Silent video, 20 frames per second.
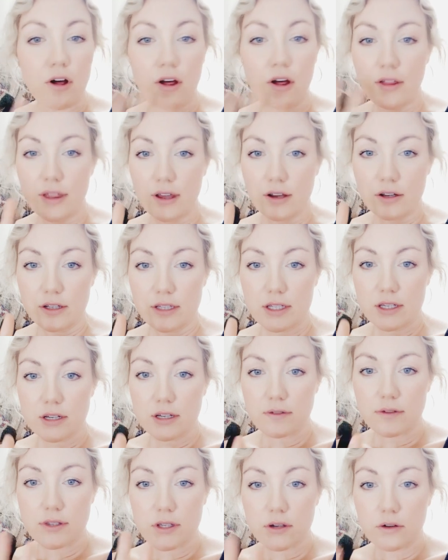all that good
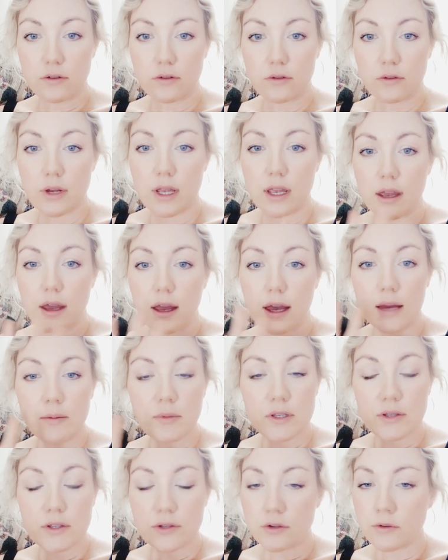stuff. So
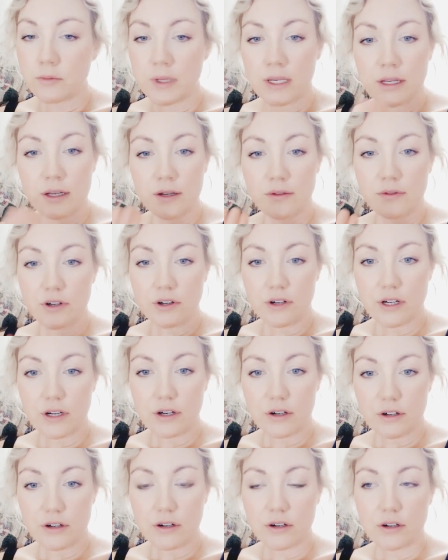I'm assuming if you're
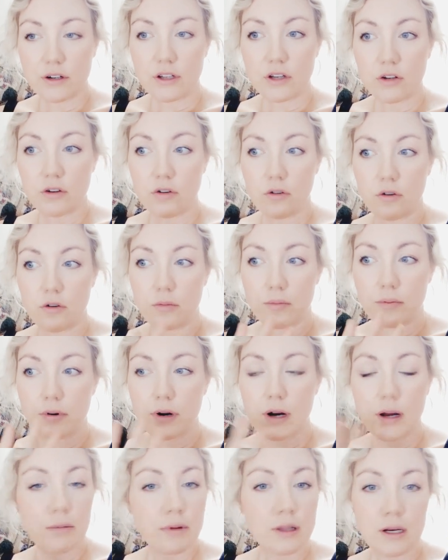here, you
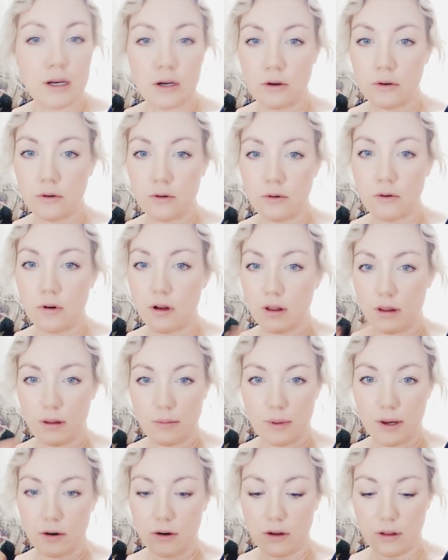probably know all
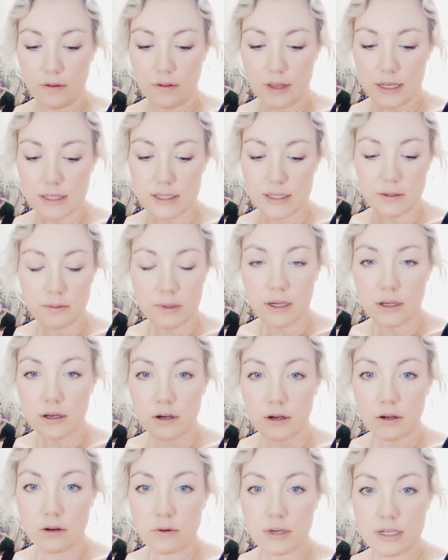about all of that. So I'm not
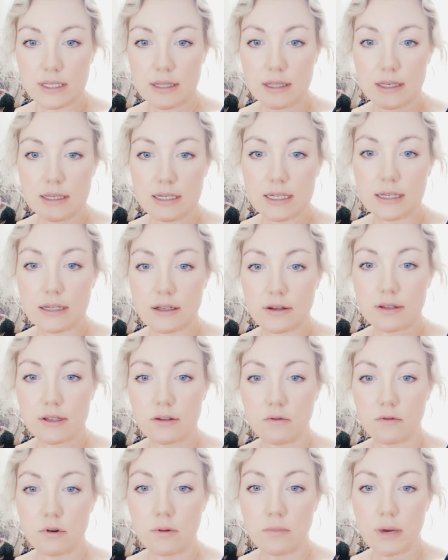going to go into the details
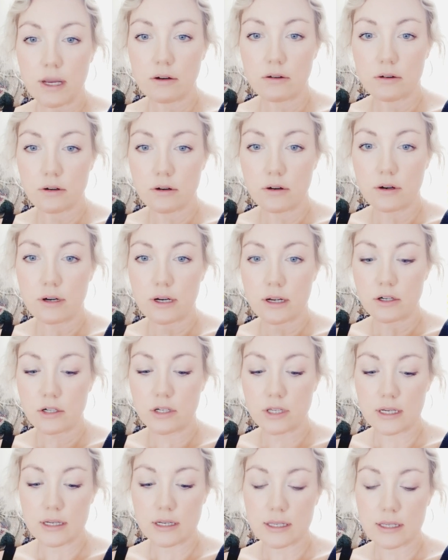of what microcurrent
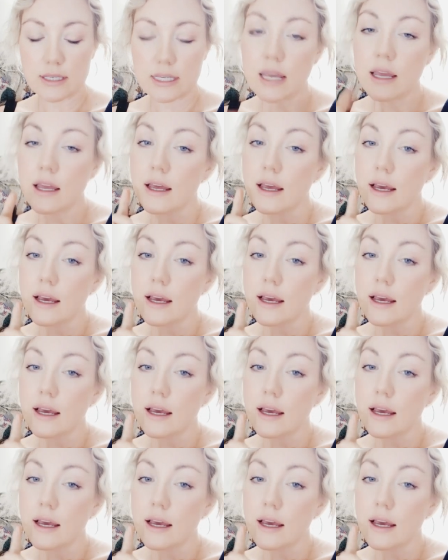actually does.